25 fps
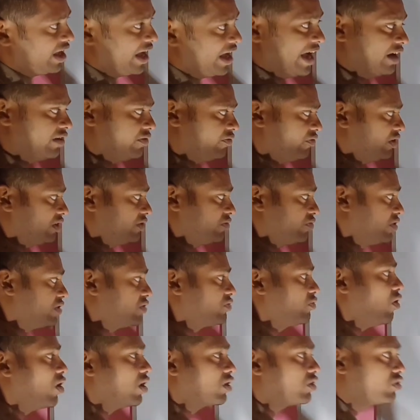and with
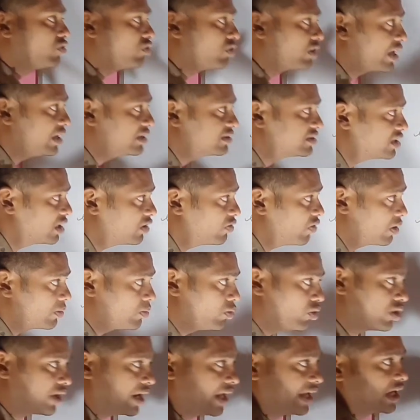what you will consider one
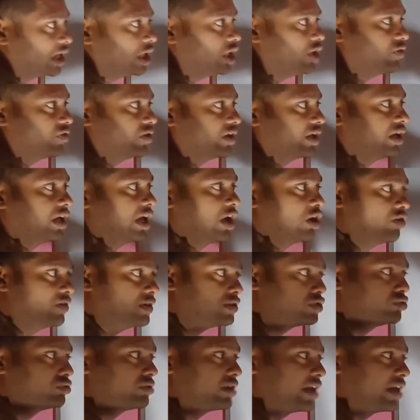more triangle you have to take. Always two